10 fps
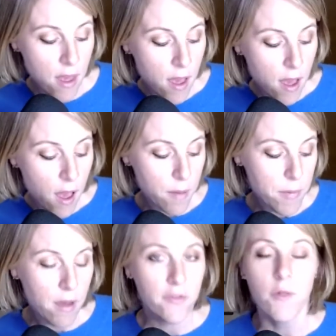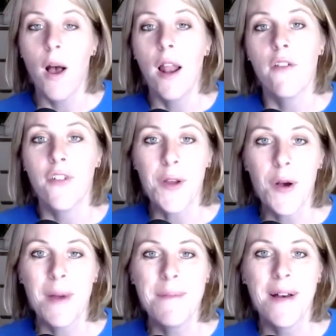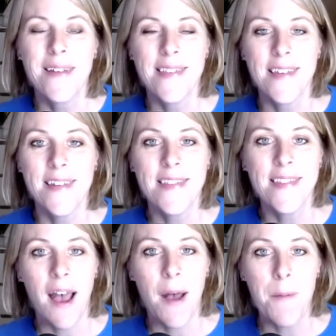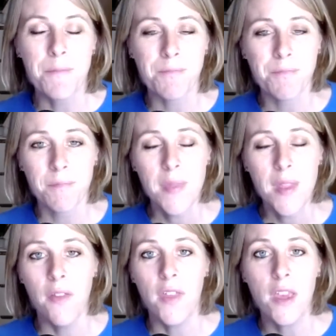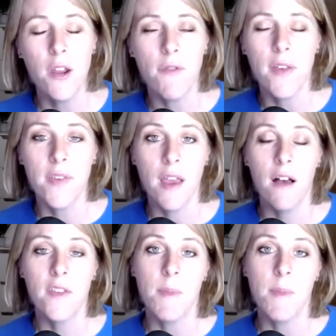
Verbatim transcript: Um, after a while, after I'd got my master's, um, the university asked me